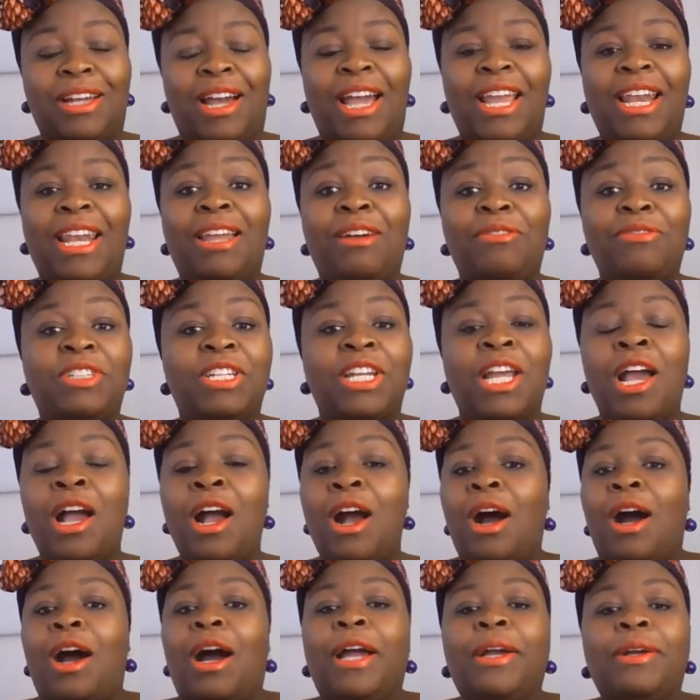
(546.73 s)
I loved it.
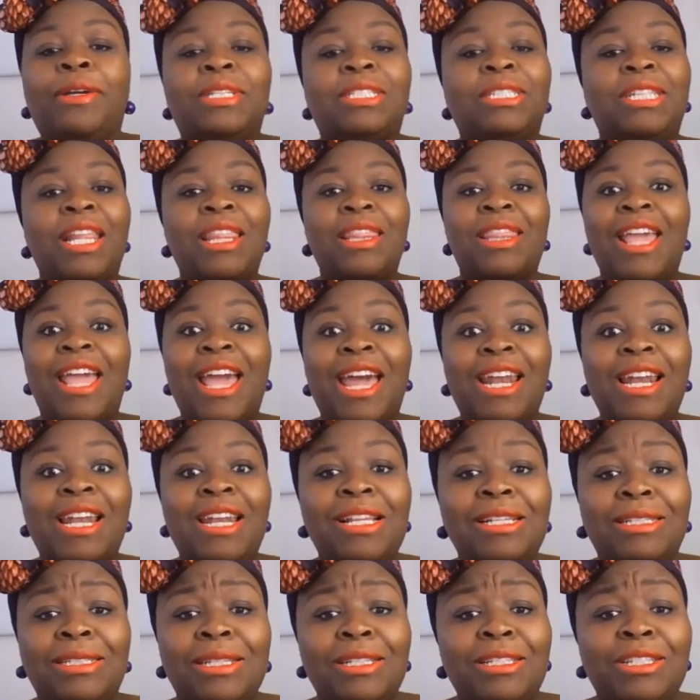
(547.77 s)
I could sit there and
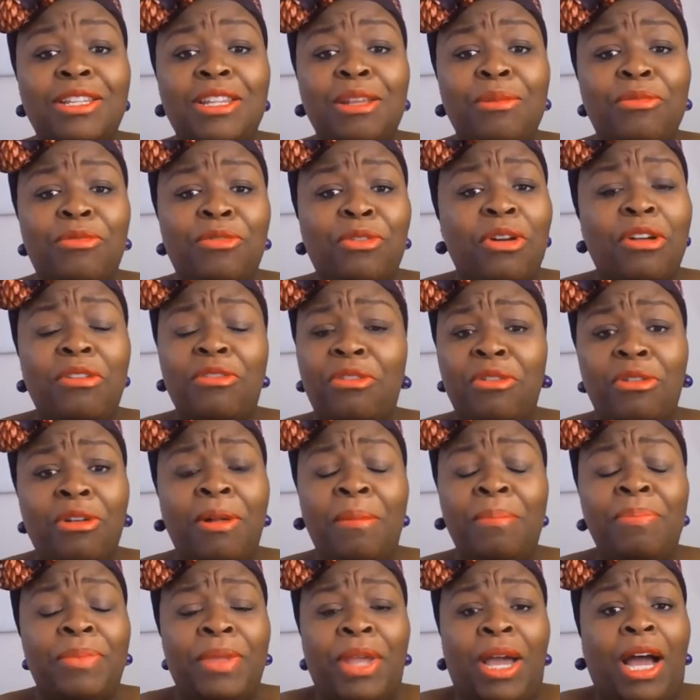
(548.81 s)
listen to them forever.
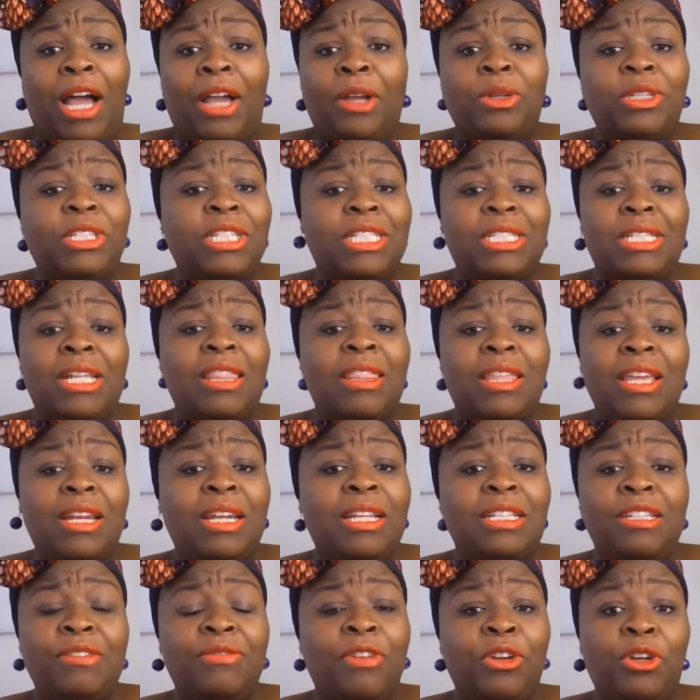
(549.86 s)
I could just sit there and
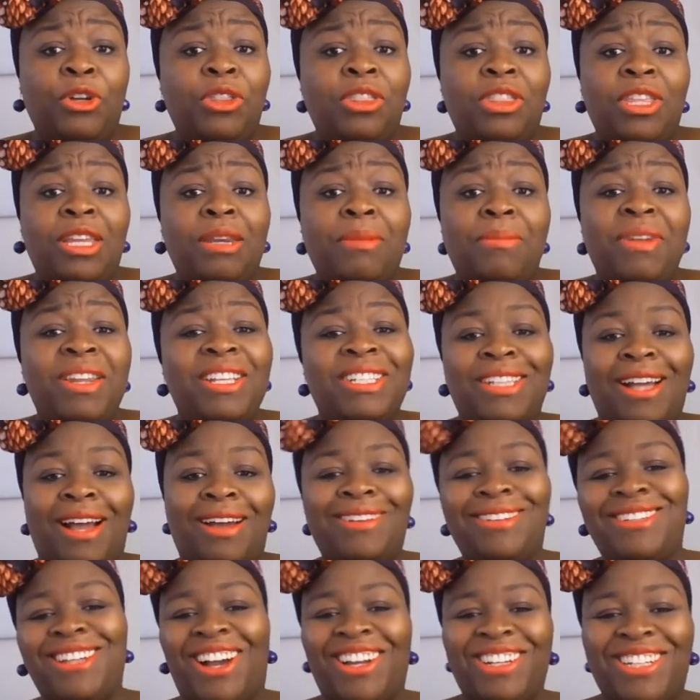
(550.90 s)
listen for a good 30 minutes.
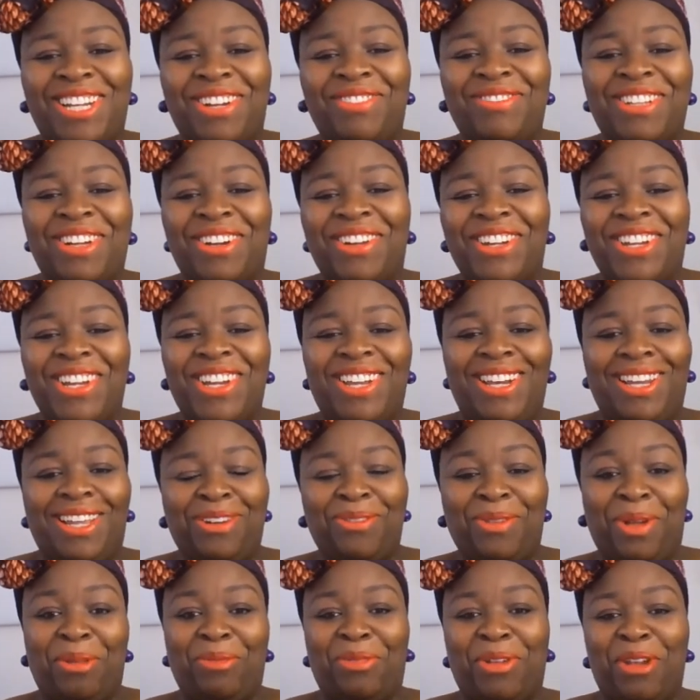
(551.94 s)
I'd come down early and
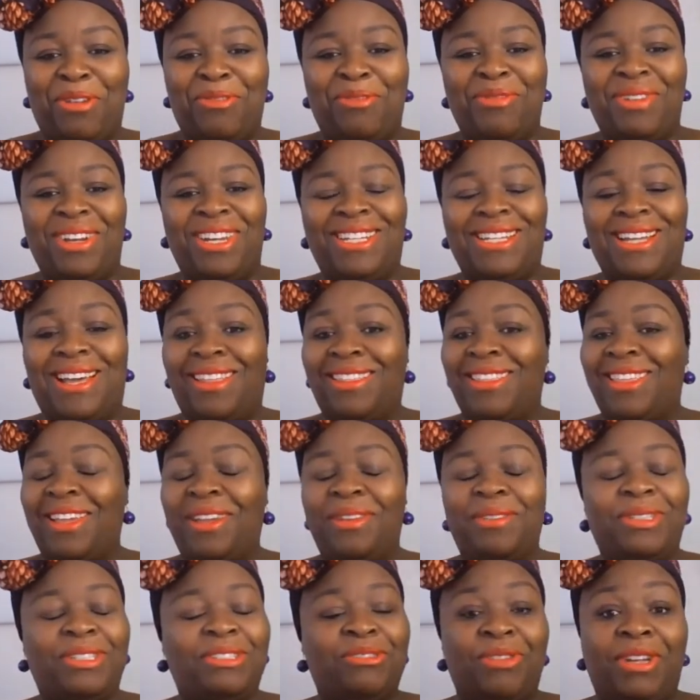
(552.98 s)
wait for everybody down there. It
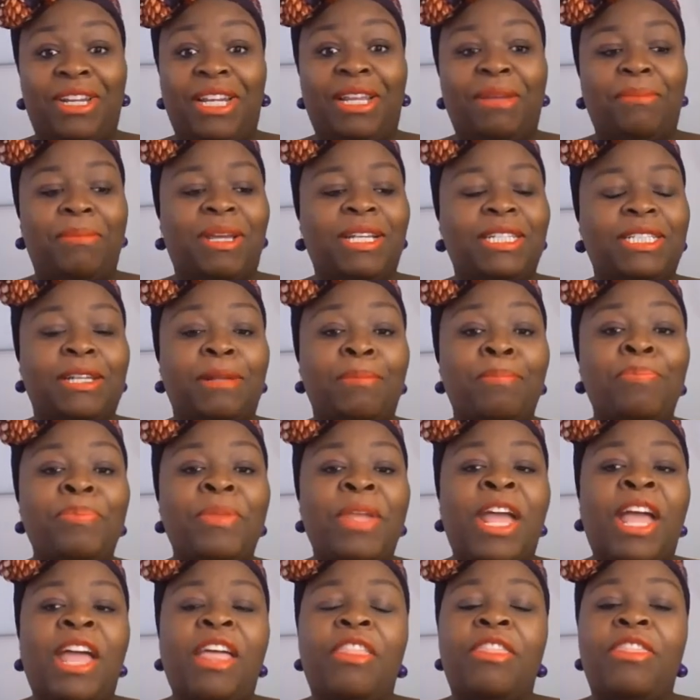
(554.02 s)
was really amazing.
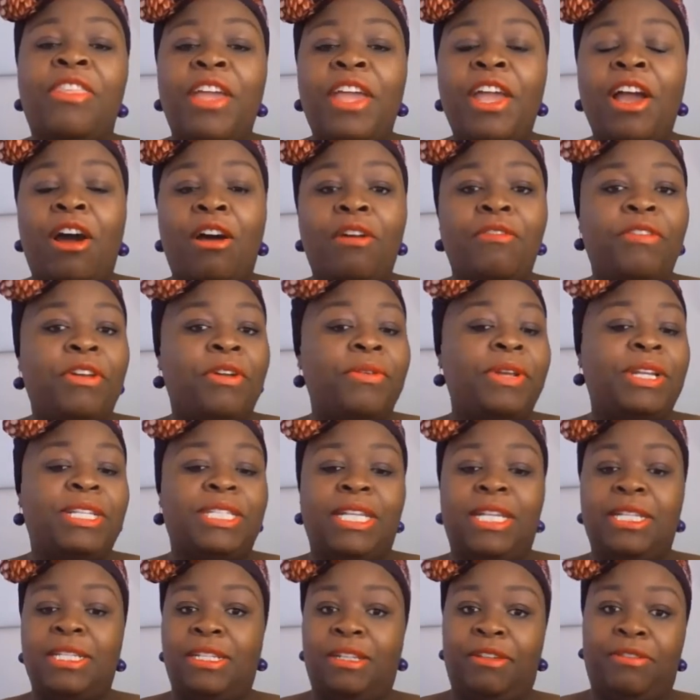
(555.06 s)
They are very
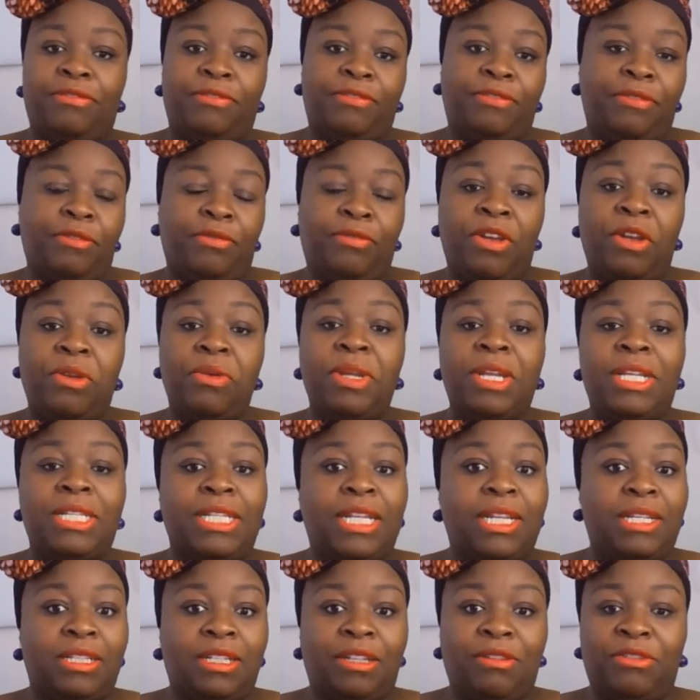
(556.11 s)
attentive
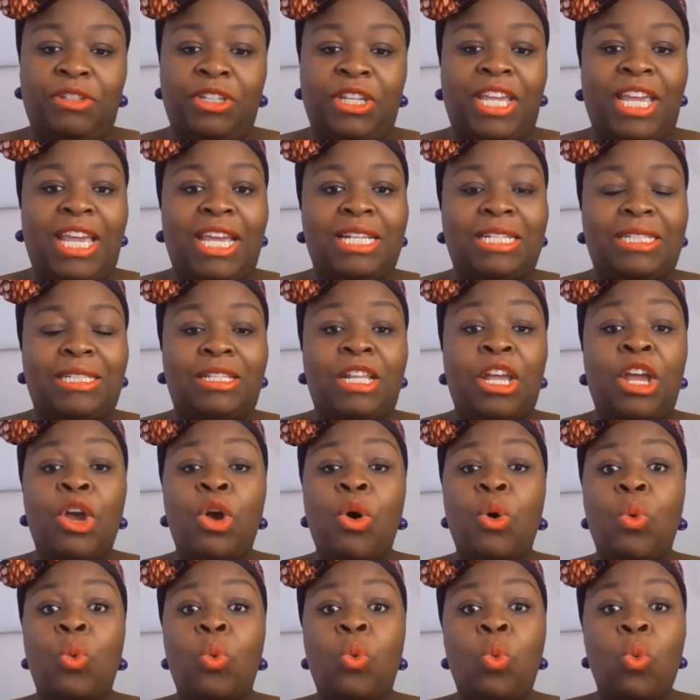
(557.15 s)
to guests,
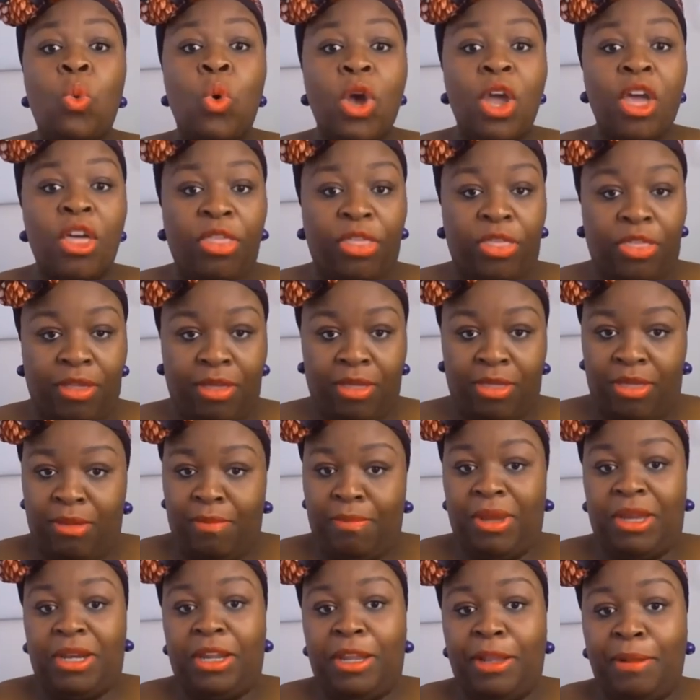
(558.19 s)
worth the
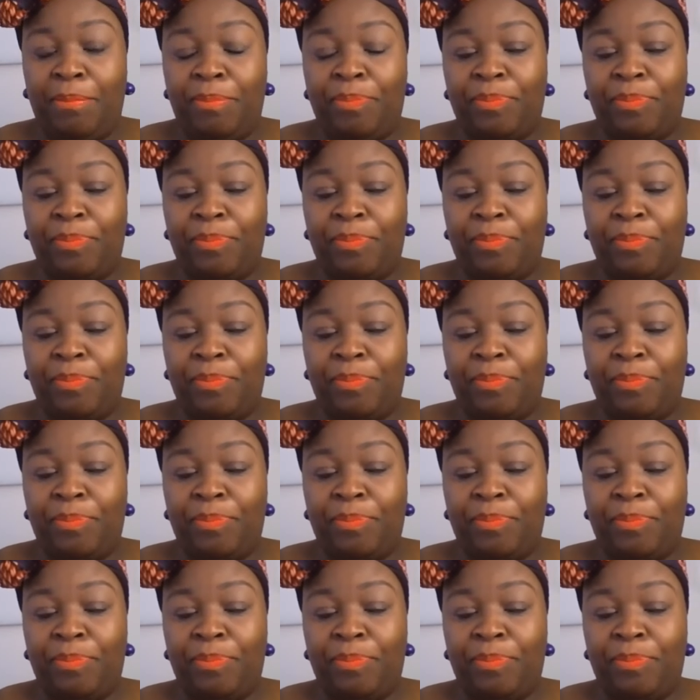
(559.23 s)
money.